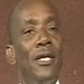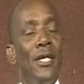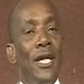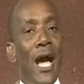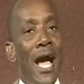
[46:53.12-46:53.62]

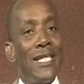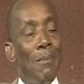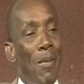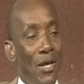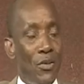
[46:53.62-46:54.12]
I
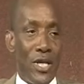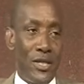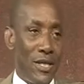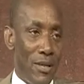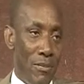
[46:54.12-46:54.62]
sympathize with the National
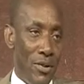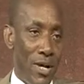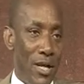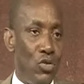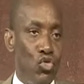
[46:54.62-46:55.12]
Assembly,
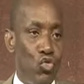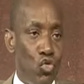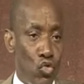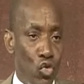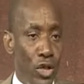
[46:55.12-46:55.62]
and
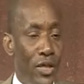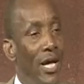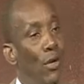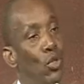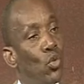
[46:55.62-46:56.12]
truly they're the
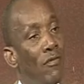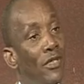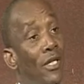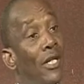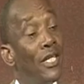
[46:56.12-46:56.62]
ones who have the
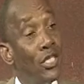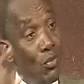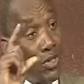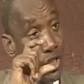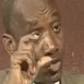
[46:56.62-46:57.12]

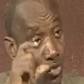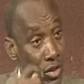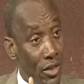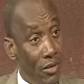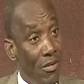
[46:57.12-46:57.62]
legitimacy today
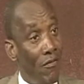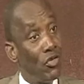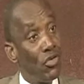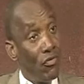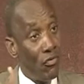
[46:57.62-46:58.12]
by virtue
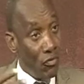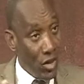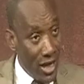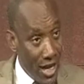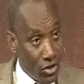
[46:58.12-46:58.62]
of
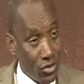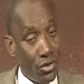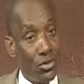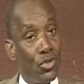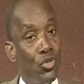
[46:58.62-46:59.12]
election
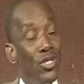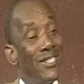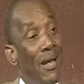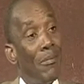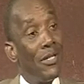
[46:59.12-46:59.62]
to
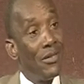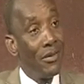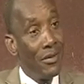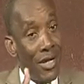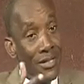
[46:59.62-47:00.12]
determine
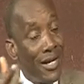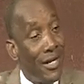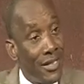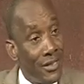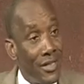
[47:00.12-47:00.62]
Nigerian
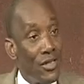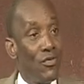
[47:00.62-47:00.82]
legislative.